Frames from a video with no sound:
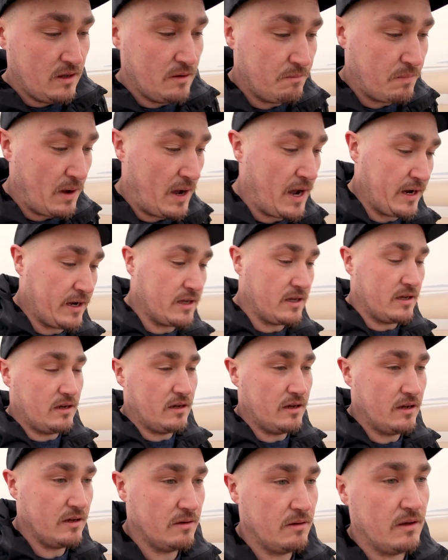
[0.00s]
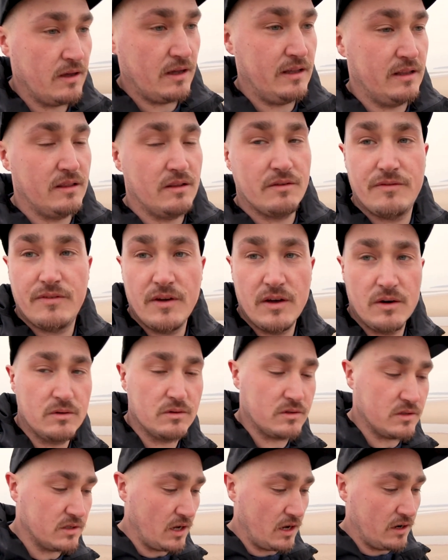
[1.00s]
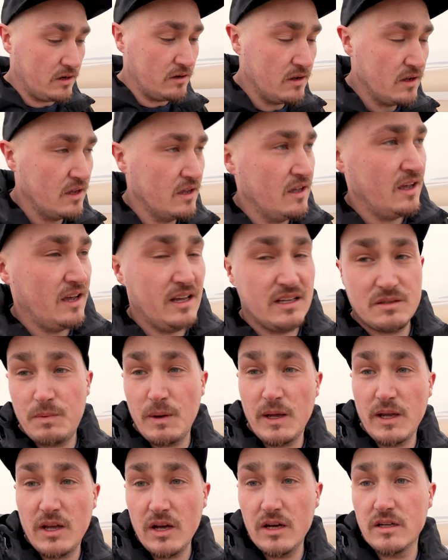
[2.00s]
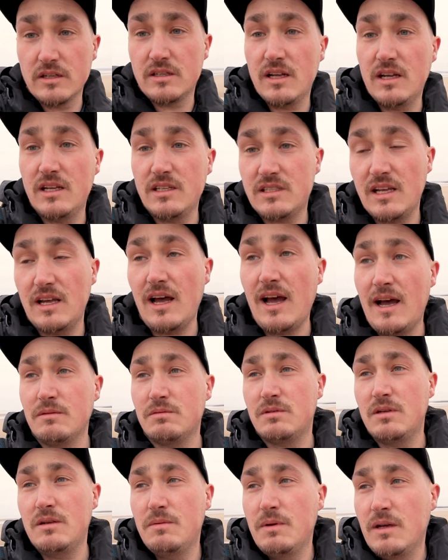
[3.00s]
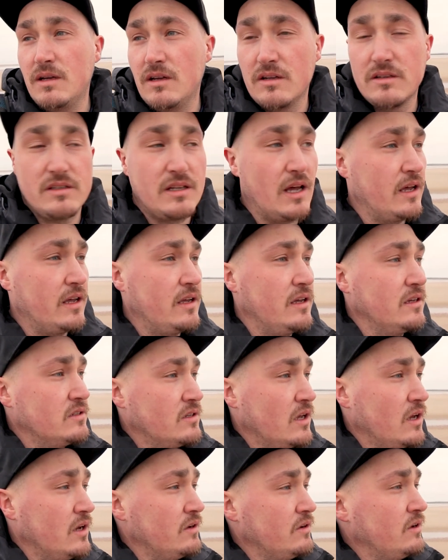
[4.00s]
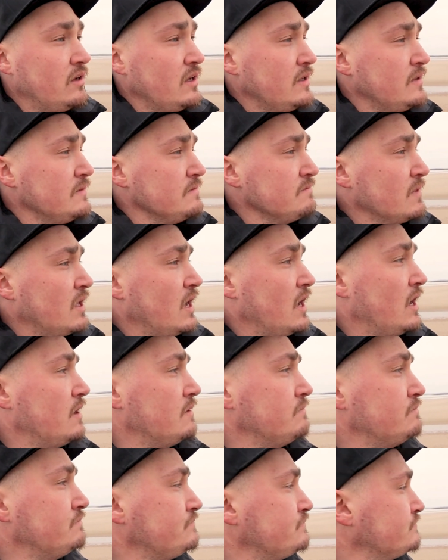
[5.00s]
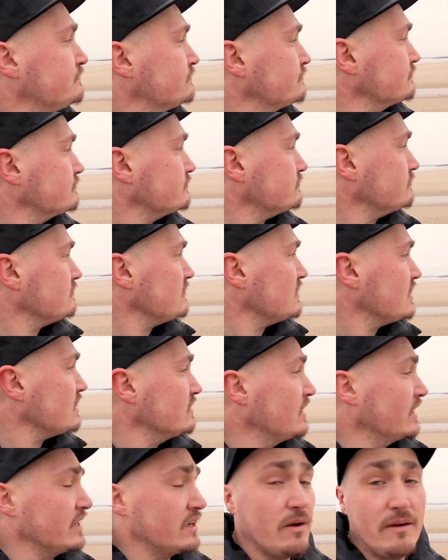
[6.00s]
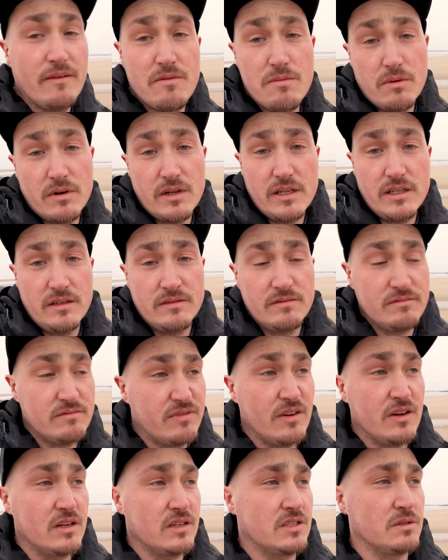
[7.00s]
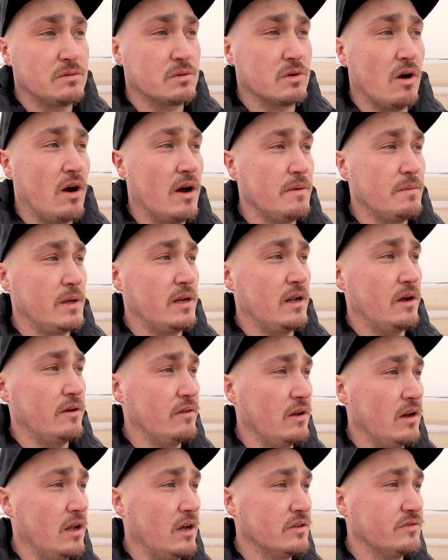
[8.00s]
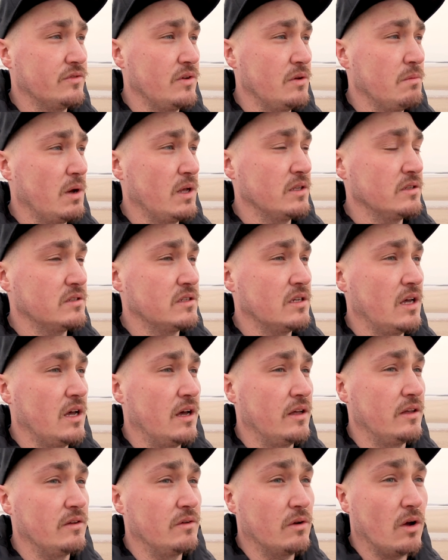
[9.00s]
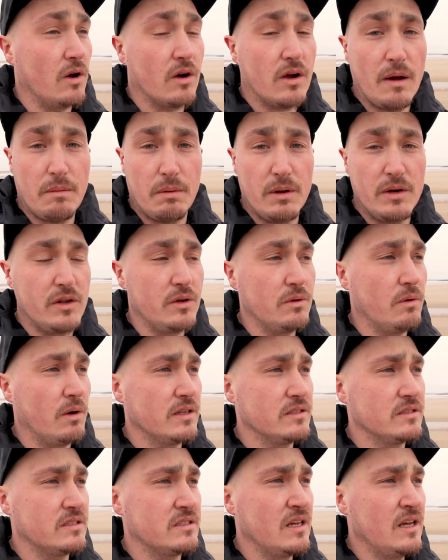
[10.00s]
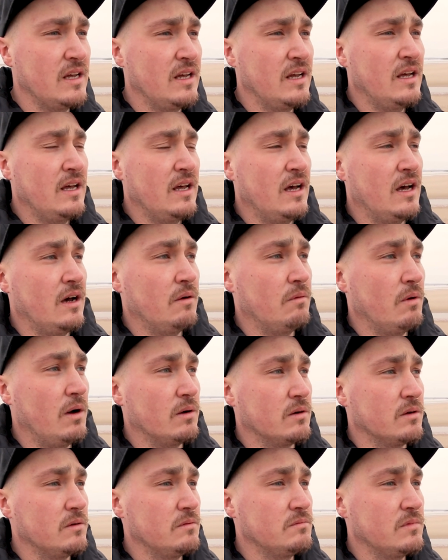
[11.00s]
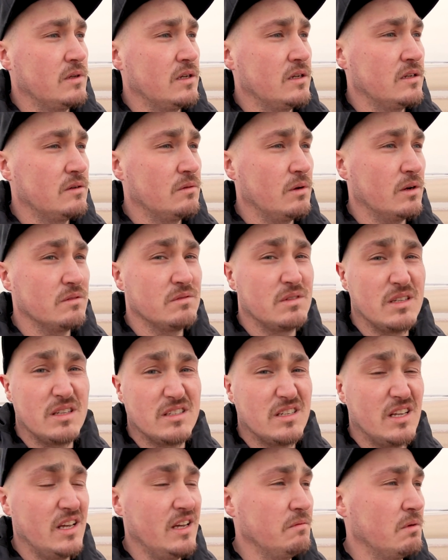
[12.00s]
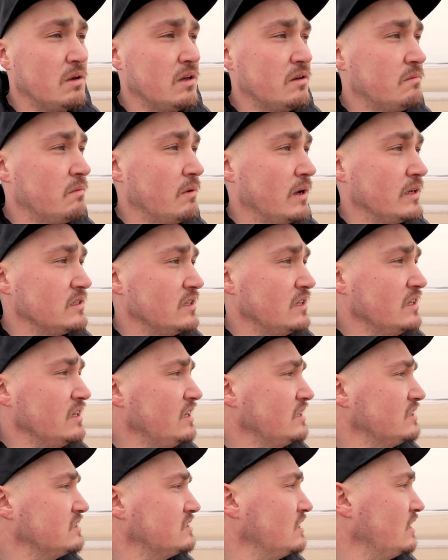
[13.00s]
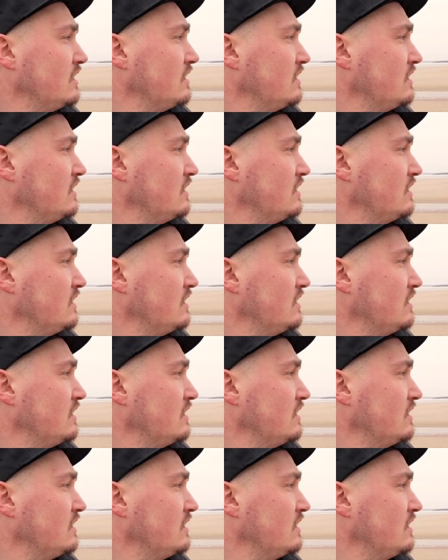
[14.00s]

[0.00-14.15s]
back in the field. So it's been good. It's absolutely been a good day. So thank you everybody for subscribing over the last few months. We've got a couple of new ones. Welcome to the team, basically. It's